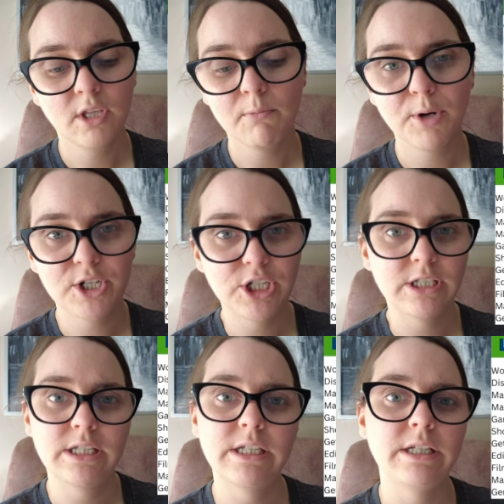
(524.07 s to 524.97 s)
Brushing
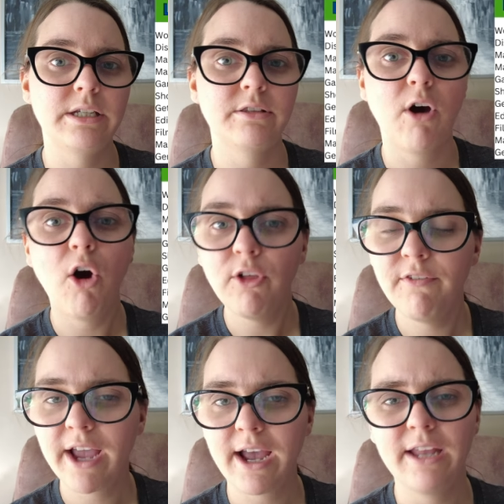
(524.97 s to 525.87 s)
teeth, all of
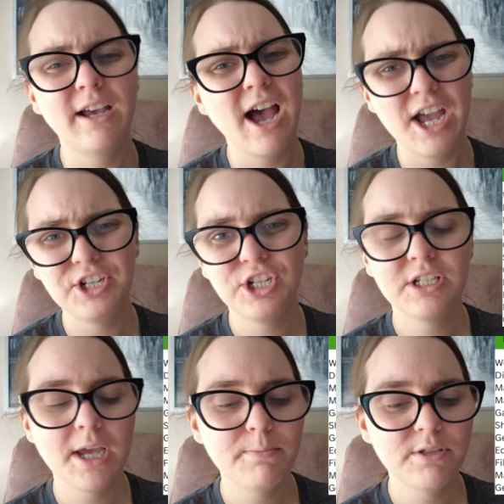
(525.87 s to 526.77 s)
that kind of hygiene
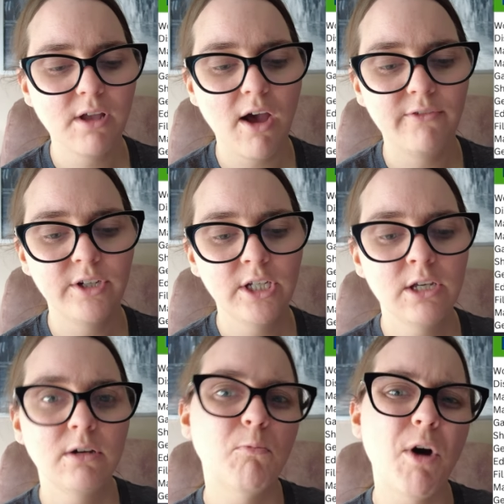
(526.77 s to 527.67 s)
type stuff,
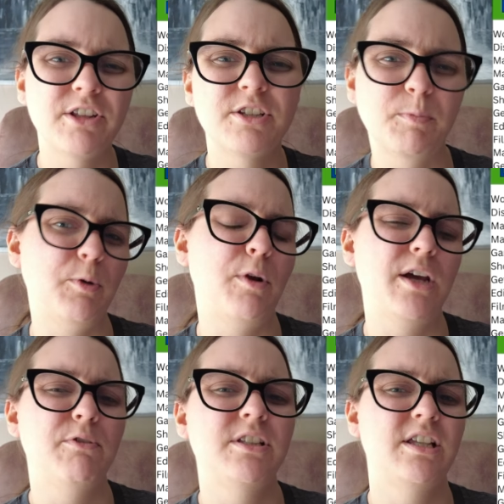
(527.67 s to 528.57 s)
one spoon,
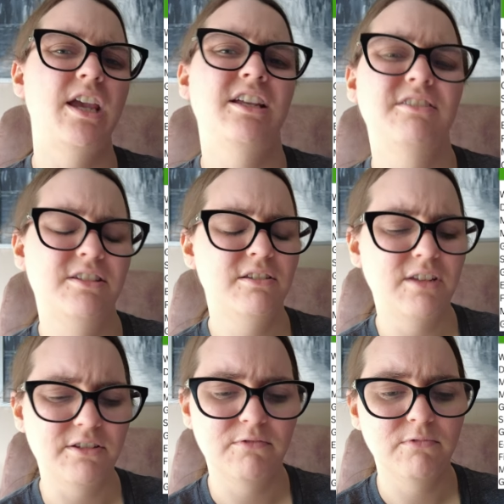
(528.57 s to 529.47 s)
I would say. It
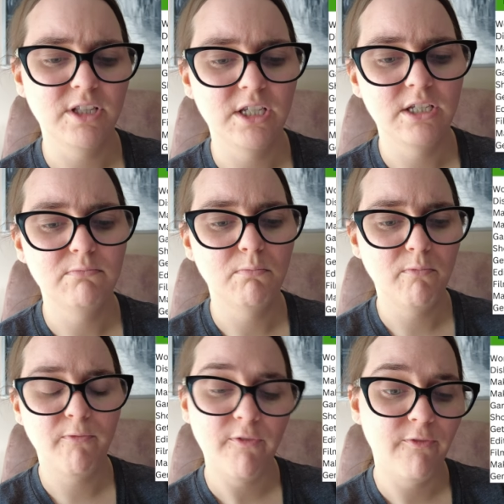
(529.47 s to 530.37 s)
doesn't really
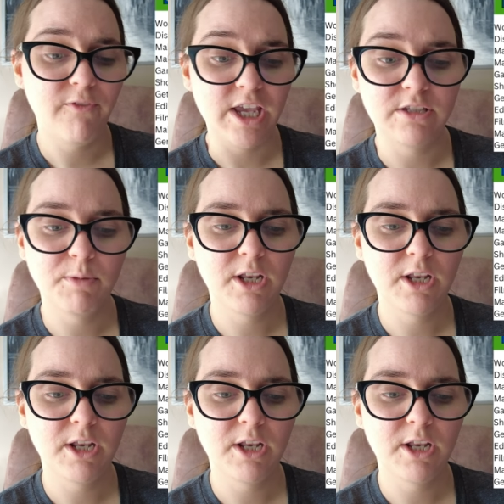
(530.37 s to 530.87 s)
phase me